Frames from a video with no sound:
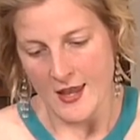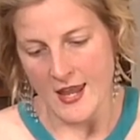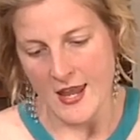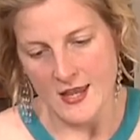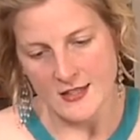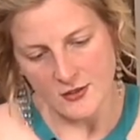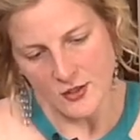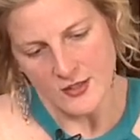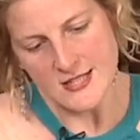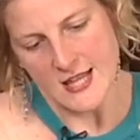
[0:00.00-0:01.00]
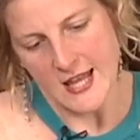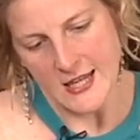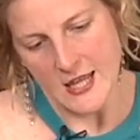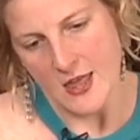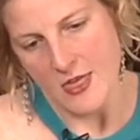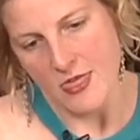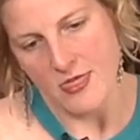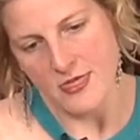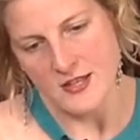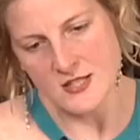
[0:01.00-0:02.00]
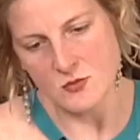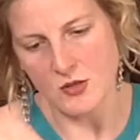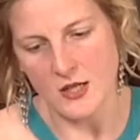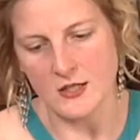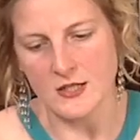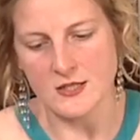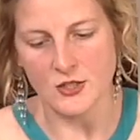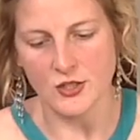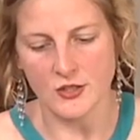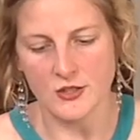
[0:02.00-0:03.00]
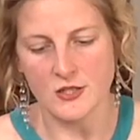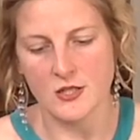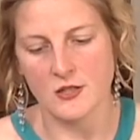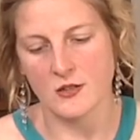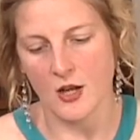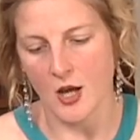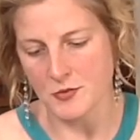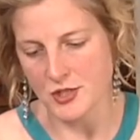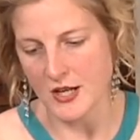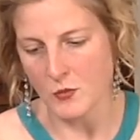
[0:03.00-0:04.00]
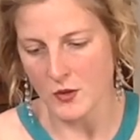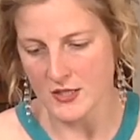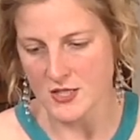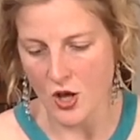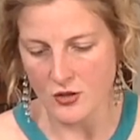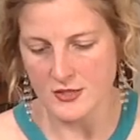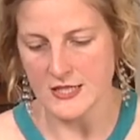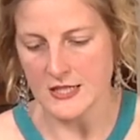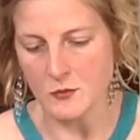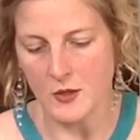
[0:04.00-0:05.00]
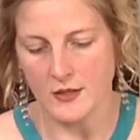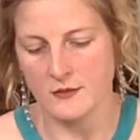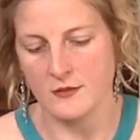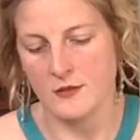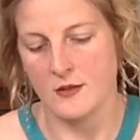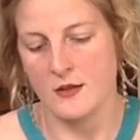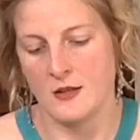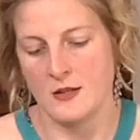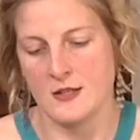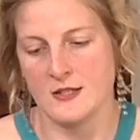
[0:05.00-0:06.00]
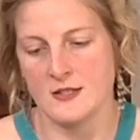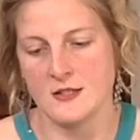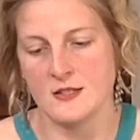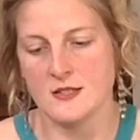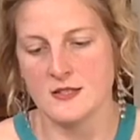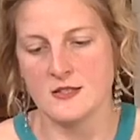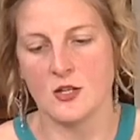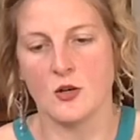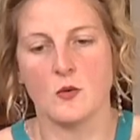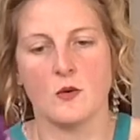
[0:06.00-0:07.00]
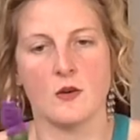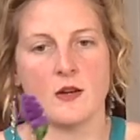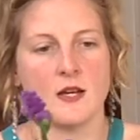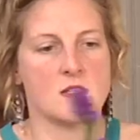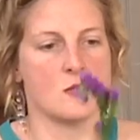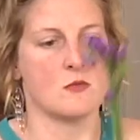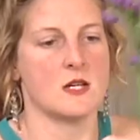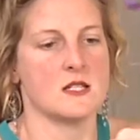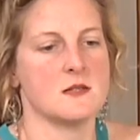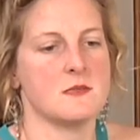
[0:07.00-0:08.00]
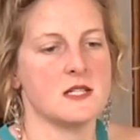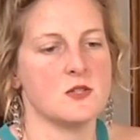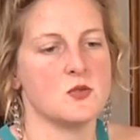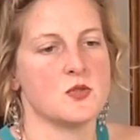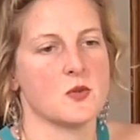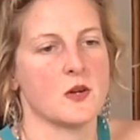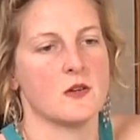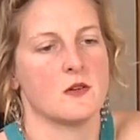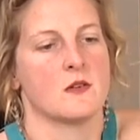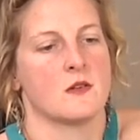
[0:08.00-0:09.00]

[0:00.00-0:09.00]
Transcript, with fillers: And it looks like this one is a good option. I want a tall, skinny one. So I don't want it to be too short.